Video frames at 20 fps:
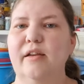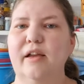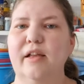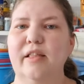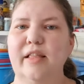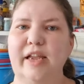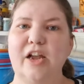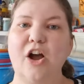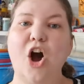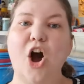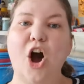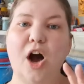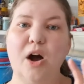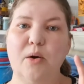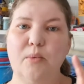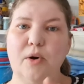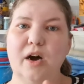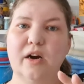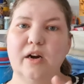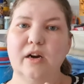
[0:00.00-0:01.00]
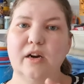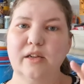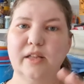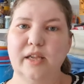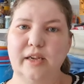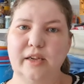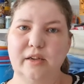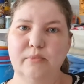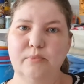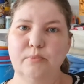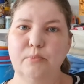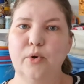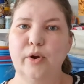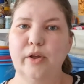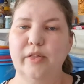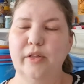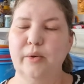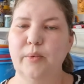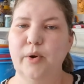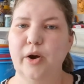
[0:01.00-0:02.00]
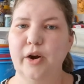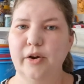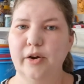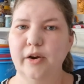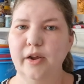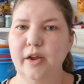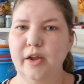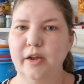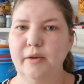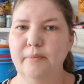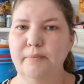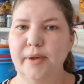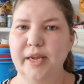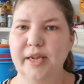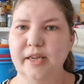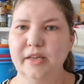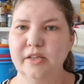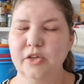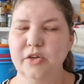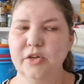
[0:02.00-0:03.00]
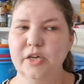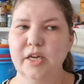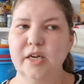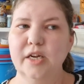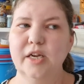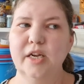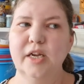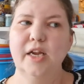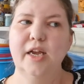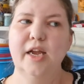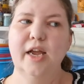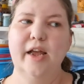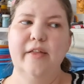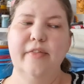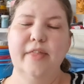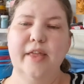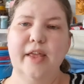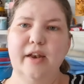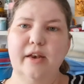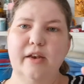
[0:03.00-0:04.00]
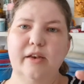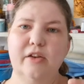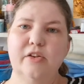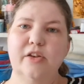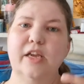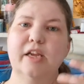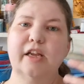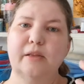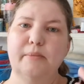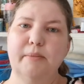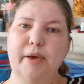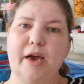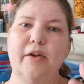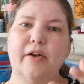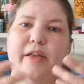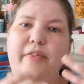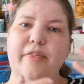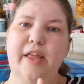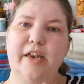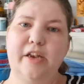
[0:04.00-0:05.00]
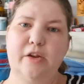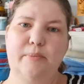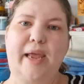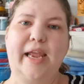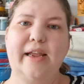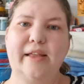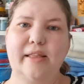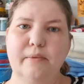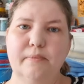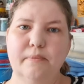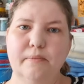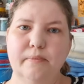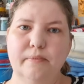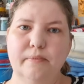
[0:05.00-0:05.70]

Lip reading: like hot water, like boiling water, baking soda, and then you take them out and then you bake them.